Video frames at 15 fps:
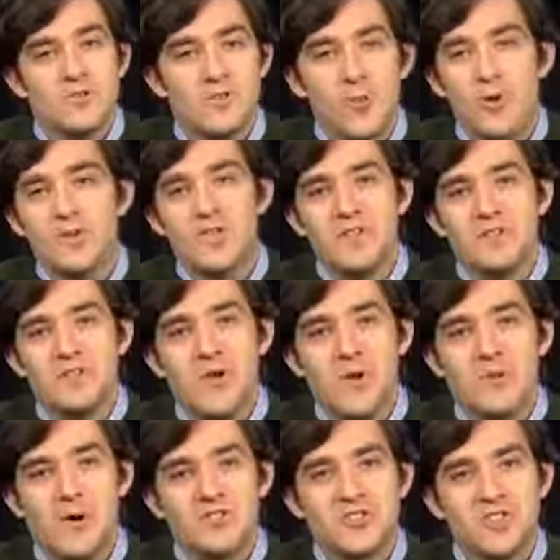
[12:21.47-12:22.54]
more of these great
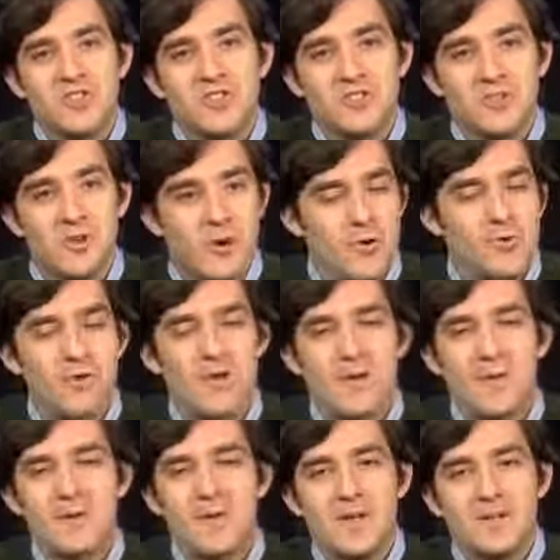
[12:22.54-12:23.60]
questions over the
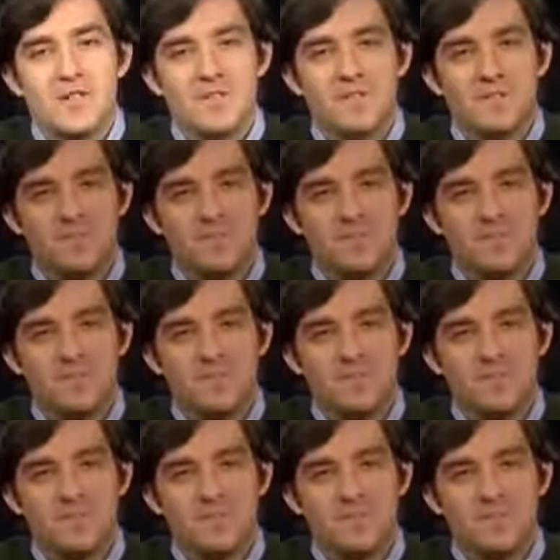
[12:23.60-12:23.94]
coming weeks.